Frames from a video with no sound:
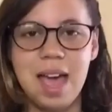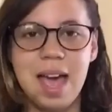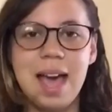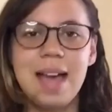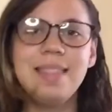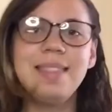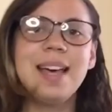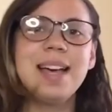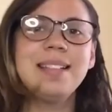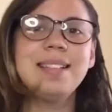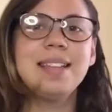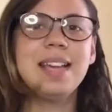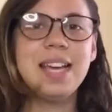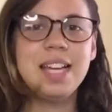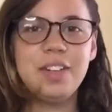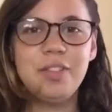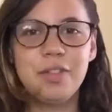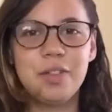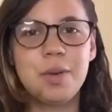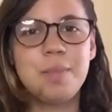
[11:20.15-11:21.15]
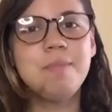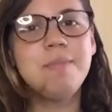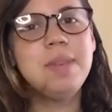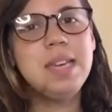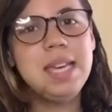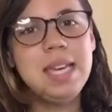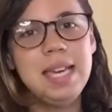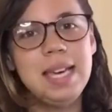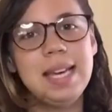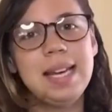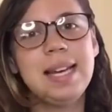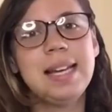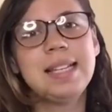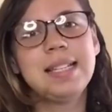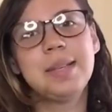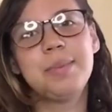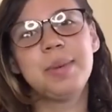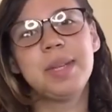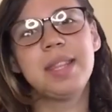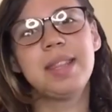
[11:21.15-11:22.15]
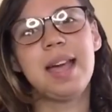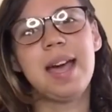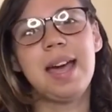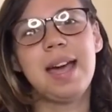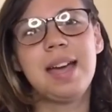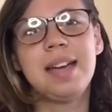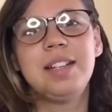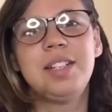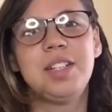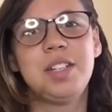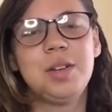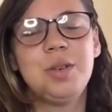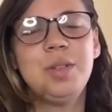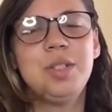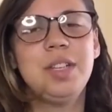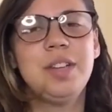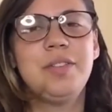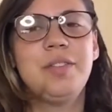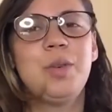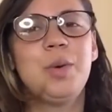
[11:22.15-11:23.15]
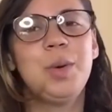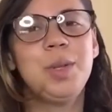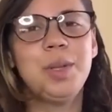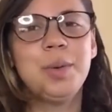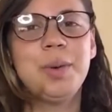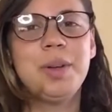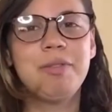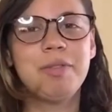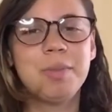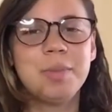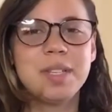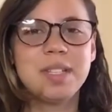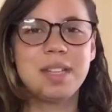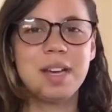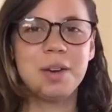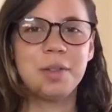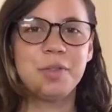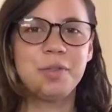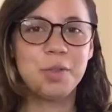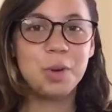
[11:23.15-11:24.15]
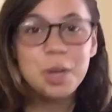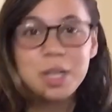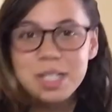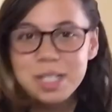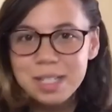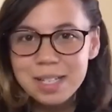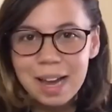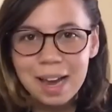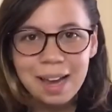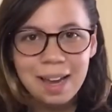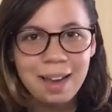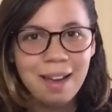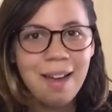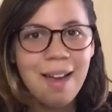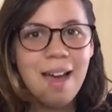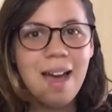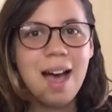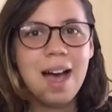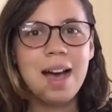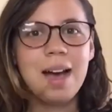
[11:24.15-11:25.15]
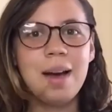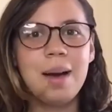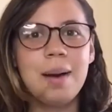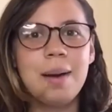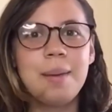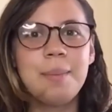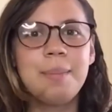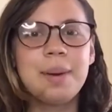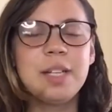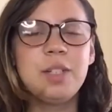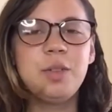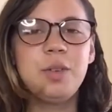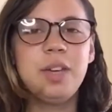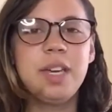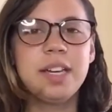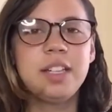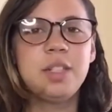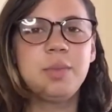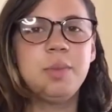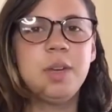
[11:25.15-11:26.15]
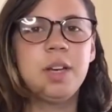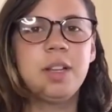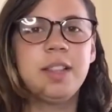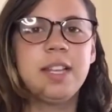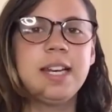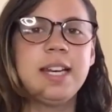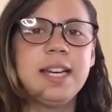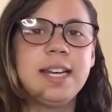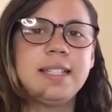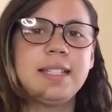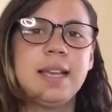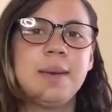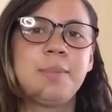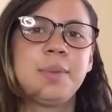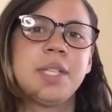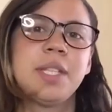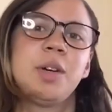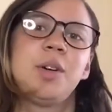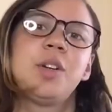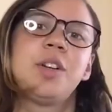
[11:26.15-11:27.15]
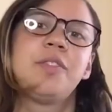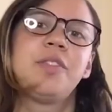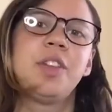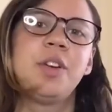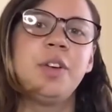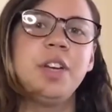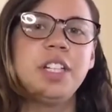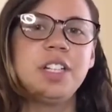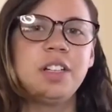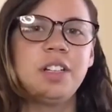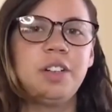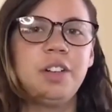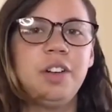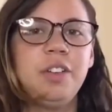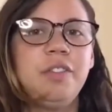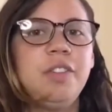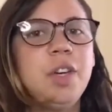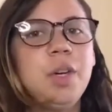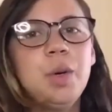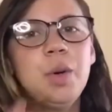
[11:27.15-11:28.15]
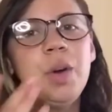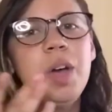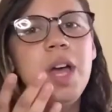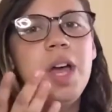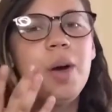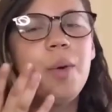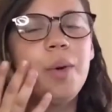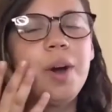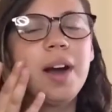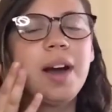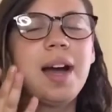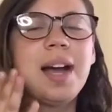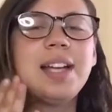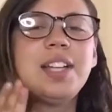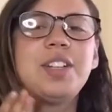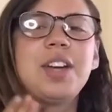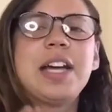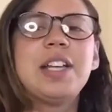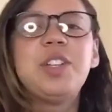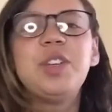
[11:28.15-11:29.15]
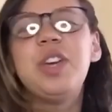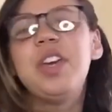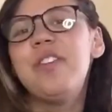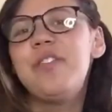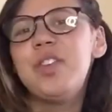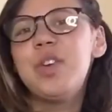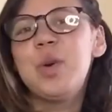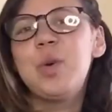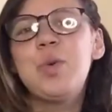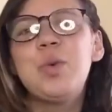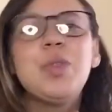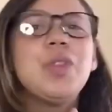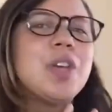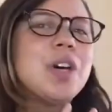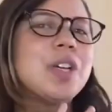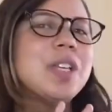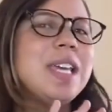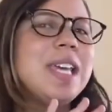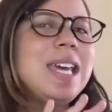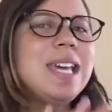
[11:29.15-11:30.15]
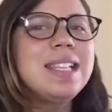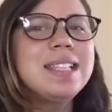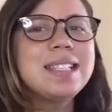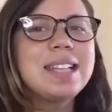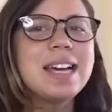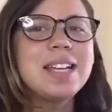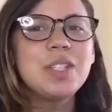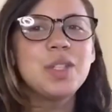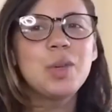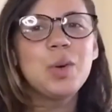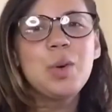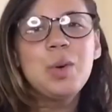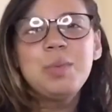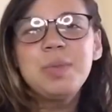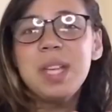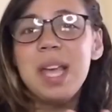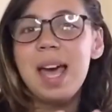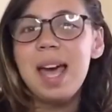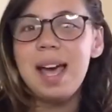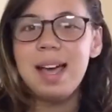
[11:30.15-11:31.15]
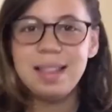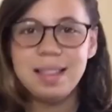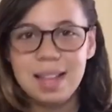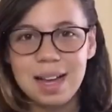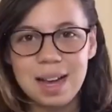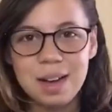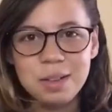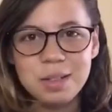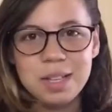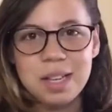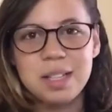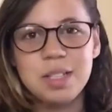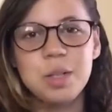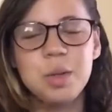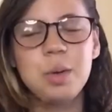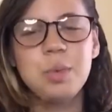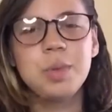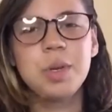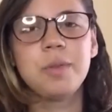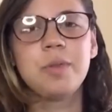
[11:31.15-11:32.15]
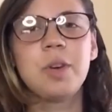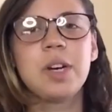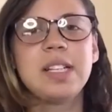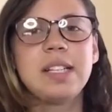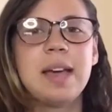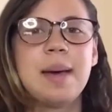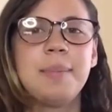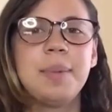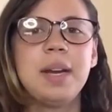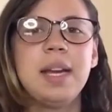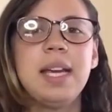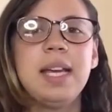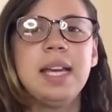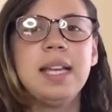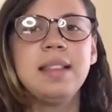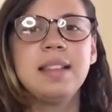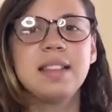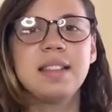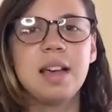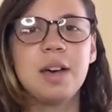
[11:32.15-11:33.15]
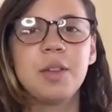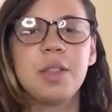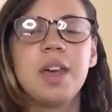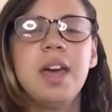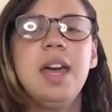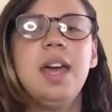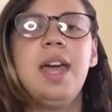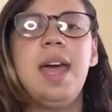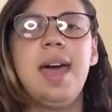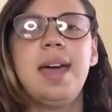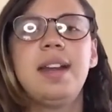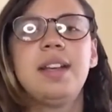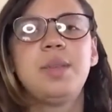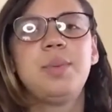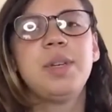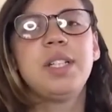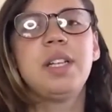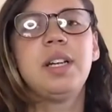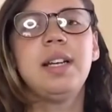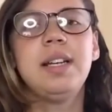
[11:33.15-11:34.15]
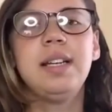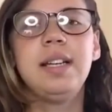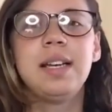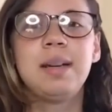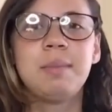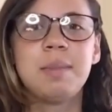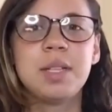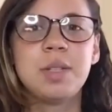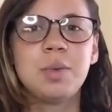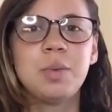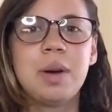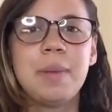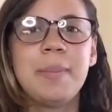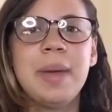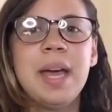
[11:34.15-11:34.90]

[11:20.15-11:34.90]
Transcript: And that's it from me, Elizabeth and Joseph, all the way from the South for today. But do catch me on the next episode of the Regional Review, where I try to give you the inside scoops and the outside scoops of what's happening in the South, and especially in Keetmanshoop.